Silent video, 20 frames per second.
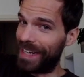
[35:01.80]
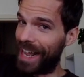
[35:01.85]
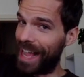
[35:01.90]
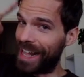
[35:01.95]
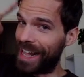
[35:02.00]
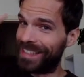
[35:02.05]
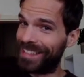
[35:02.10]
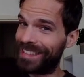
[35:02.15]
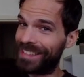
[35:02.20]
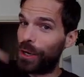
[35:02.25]

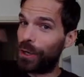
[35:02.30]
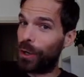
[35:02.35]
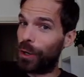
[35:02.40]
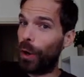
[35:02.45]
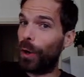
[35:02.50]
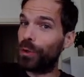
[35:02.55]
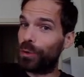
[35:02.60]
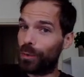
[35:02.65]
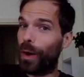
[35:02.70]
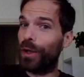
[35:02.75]
else
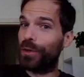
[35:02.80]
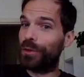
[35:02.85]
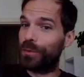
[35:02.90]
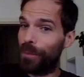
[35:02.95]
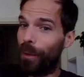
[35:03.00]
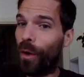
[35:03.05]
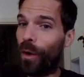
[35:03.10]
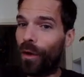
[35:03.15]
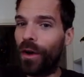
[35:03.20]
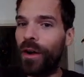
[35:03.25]
could want
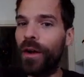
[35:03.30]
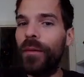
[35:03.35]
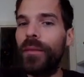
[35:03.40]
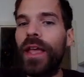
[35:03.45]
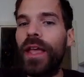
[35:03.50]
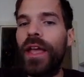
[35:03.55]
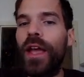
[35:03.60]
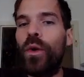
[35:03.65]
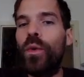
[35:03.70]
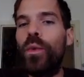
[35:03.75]
more,
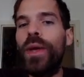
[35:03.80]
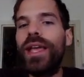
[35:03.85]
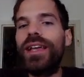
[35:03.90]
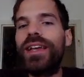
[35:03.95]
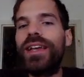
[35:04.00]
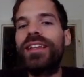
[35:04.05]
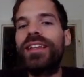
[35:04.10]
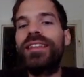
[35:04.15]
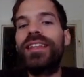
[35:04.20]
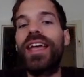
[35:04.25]
we
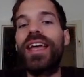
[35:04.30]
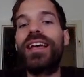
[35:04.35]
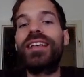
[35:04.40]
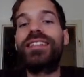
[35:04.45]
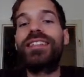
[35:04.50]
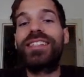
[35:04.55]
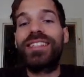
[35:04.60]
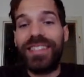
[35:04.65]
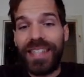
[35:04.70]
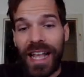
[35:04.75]
can
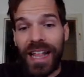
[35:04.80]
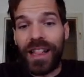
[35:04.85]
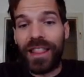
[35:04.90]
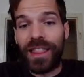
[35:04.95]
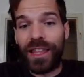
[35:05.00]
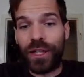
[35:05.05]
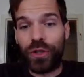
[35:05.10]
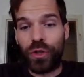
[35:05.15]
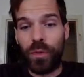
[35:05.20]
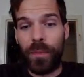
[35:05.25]
sell
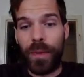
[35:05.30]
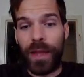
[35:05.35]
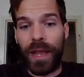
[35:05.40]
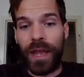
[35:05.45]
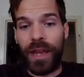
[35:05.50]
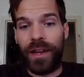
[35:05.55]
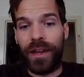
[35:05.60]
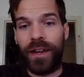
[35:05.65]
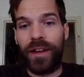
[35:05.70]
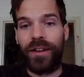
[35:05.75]
the
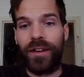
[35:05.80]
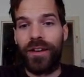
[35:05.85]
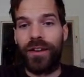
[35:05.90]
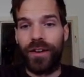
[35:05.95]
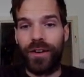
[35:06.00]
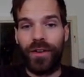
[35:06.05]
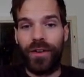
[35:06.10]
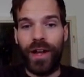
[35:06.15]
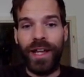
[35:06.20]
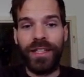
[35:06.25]
domain,
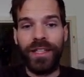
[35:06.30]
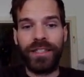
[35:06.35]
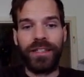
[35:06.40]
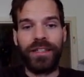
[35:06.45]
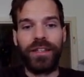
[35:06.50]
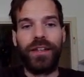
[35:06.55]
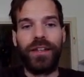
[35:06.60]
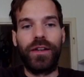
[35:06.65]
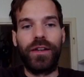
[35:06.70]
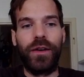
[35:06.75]
right?
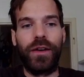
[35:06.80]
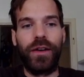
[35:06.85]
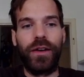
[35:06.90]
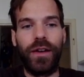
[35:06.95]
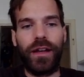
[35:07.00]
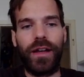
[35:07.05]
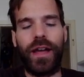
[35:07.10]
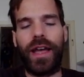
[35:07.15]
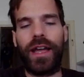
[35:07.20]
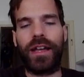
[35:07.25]

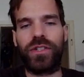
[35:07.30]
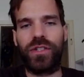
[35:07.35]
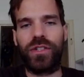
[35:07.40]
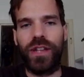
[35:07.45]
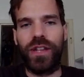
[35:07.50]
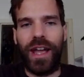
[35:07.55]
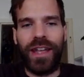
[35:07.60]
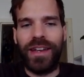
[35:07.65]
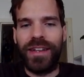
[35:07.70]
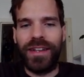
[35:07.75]
Actually,
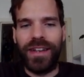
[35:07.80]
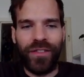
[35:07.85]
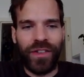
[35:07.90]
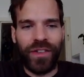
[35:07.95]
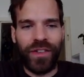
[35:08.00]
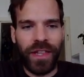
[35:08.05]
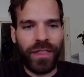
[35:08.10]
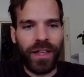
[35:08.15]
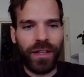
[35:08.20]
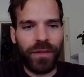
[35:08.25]
I never
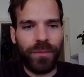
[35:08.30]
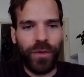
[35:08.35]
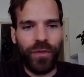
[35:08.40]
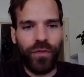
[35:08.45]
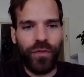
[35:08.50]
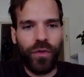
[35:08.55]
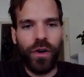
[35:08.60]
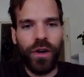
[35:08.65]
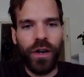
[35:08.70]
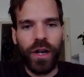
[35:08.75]
did that
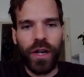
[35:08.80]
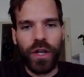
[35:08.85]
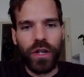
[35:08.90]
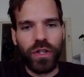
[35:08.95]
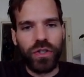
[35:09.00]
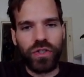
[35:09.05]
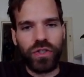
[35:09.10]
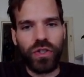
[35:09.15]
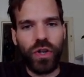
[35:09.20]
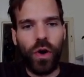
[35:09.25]
before.
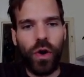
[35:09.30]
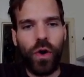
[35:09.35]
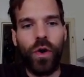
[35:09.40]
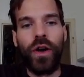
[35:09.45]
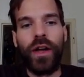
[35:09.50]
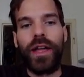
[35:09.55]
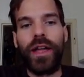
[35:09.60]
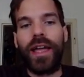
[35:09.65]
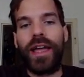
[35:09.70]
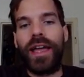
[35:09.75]

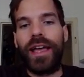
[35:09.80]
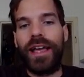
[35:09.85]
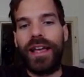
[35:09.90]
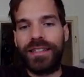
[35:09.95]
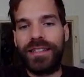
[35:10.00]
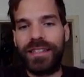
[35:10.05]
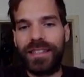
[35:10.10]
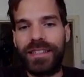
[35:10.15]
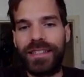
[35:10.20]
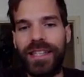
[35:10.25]
So
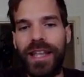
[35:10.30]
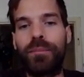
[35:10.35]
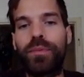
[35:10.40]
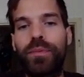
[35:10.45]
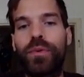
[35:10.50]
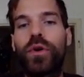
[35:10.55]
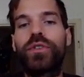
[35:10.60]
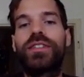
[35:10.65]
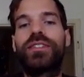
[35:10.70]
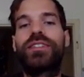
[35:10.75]
it's the same
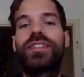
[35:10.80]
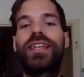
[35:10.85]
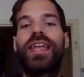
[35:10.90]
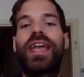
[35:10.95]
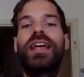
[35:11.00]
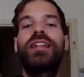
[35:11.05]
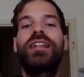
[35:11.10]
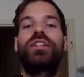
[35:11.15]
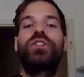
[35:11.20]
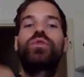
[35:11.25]
process
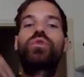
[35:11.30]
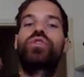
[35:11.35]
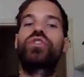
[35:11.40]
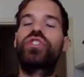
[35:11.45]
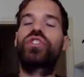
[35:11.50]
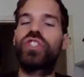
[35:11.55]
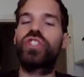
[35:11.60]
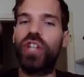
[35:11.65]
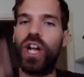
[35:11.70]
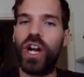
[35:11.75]
again. You
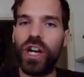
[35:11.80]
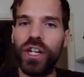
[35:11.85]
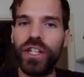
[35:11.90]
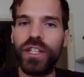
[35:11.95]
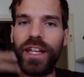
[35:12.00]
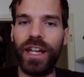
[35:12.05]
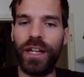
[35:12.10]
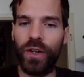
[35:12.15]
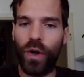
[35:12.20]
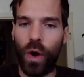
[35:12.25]

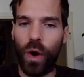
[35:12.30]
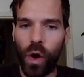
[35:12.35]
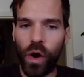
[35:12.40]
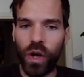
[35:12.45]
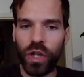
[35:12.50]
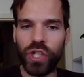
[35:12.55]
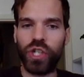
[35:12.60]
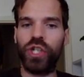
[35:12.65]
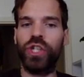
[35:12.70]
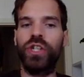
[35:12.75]
start an
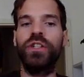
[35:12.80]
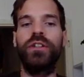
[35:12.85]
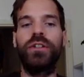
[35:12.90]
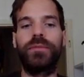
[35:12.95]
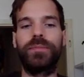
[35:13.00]
auction